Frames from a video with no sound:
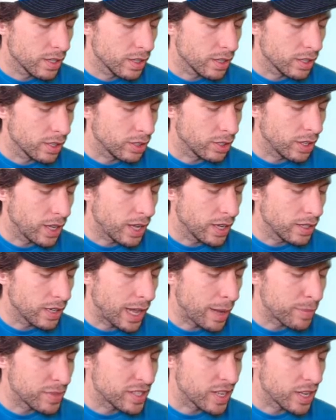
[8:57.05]
the little hot
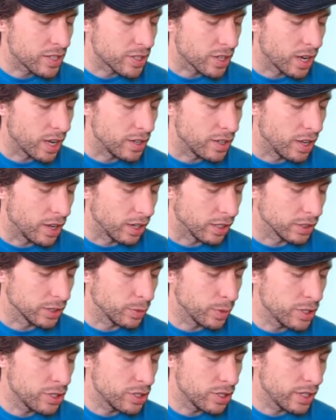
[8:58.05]
appetizer hot dogs, the
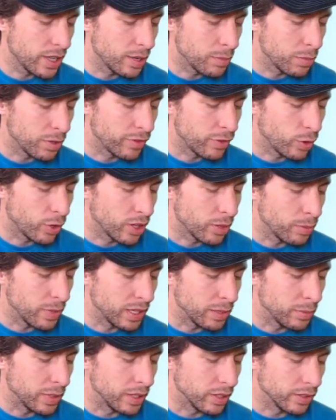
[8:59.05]
ones you get before the
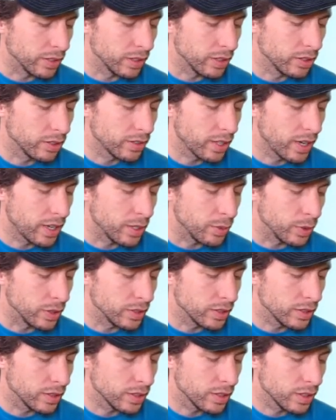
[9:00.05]
big meal, the little tiny
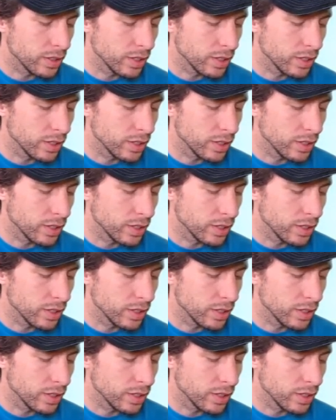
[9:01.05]
ones.